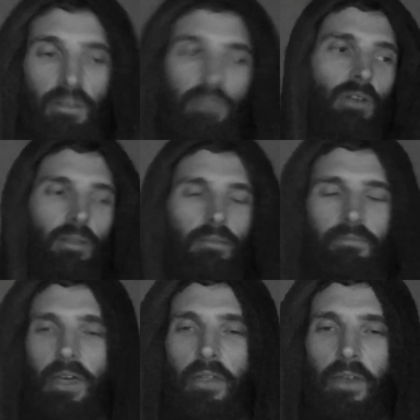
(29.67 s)
Well,
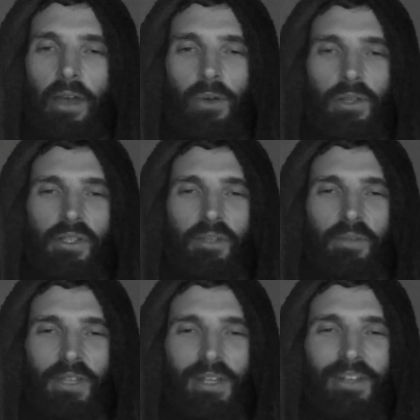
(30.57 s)
the air quality is not
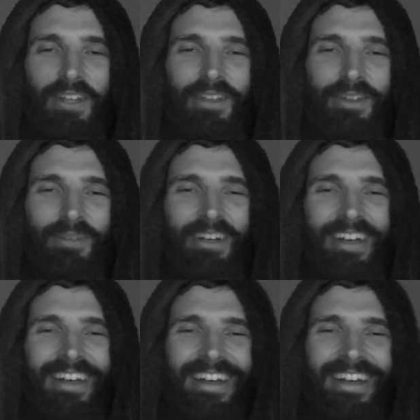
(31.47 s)
particularly good either, but